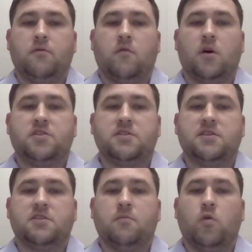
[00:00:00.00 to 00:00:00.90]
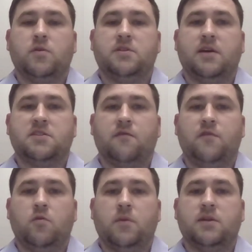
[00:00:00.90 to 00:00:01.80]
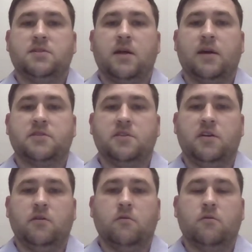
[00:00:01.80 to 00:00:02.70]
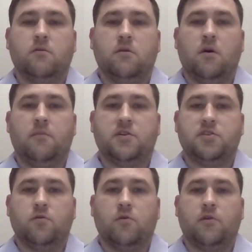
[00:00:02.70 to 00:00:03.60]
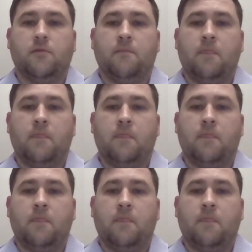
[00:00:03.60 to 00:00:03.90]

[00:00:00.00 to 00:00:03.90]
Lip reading: The launching system only takes a few minutes to execute a mission order,